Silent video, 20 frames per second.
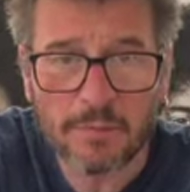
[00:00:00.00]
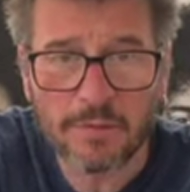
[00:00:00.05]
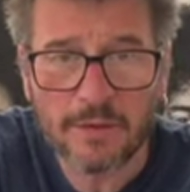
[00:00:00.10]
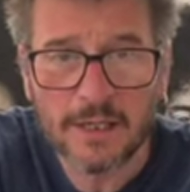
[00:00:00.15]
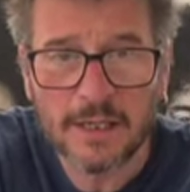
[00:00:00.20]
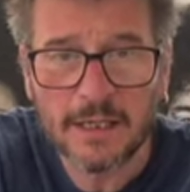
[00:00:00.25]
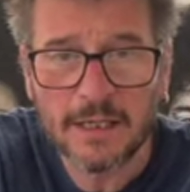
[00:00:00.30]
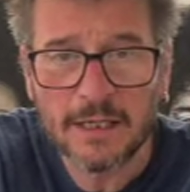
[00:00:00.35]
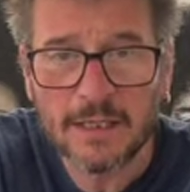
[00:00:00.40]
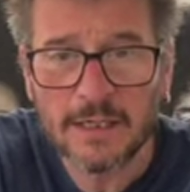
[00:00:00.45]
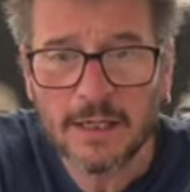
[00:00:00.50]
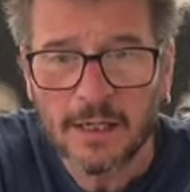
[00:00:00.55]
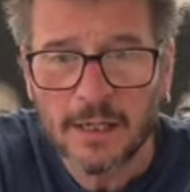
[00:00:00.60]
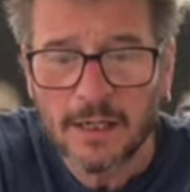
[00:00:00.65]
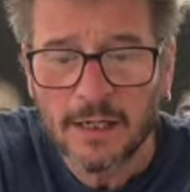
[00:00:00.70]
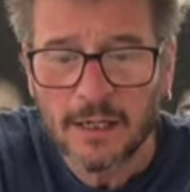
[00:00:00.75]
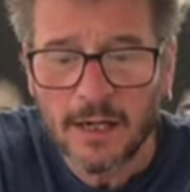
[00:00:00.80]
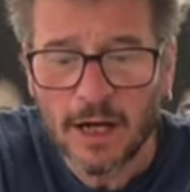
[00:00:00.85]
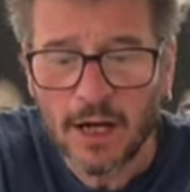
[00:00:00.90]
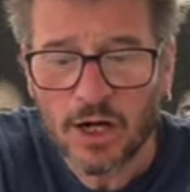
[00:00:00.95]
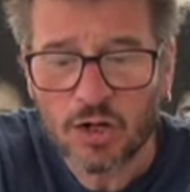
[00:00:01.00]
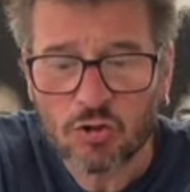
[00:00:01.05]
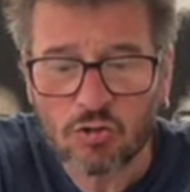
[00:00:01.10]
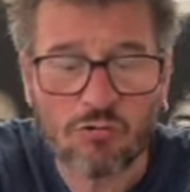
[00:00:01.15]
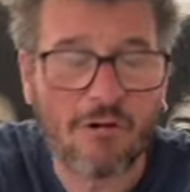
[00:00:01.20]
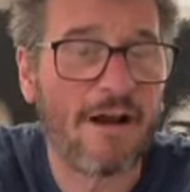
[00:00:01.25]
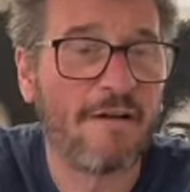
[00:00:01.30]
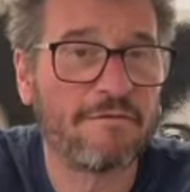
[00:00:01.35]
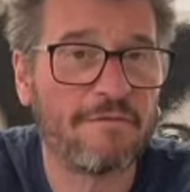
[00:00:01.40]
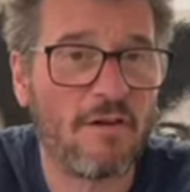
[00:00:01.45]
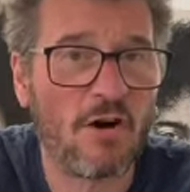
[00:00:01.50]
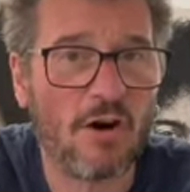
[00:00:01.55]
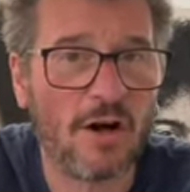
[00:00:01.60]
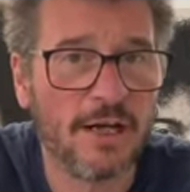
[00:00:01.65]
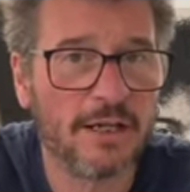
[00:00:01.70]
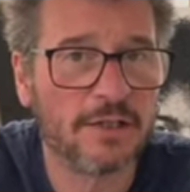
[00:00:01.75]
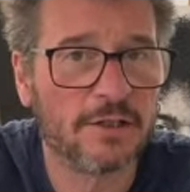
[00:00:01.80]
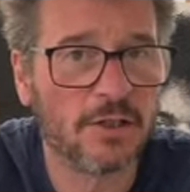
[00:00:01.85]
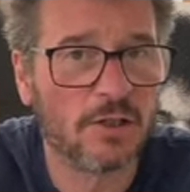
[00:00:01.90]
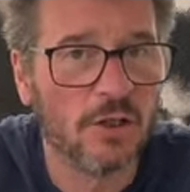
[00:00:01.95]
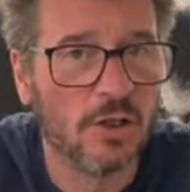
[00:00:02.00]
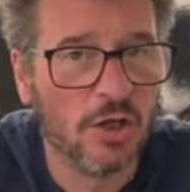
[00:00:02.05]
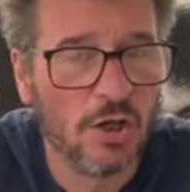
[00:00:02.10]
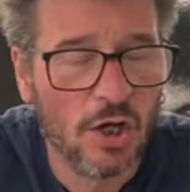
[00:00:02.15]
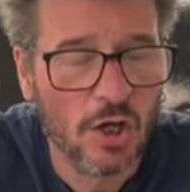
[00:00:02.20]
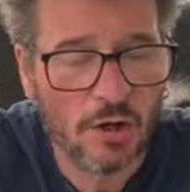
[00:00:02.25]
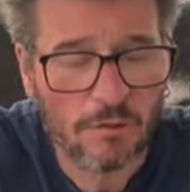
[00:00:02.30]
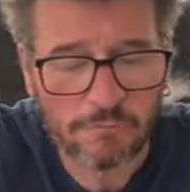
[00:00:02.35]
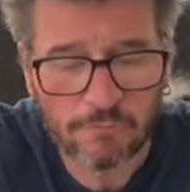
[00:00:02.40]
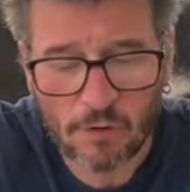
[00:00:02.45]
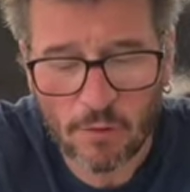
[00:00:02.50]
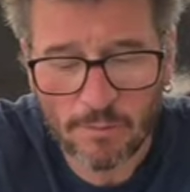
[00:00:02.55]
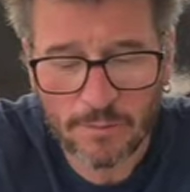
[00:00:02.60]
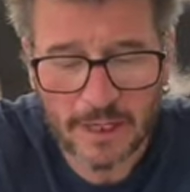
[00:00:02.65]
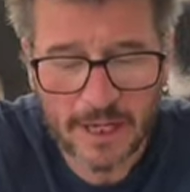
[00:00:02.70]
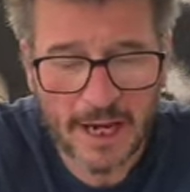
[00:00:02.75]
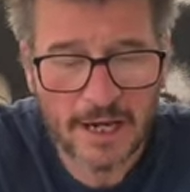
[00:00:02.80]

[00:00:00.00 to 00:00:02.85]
the graphite from the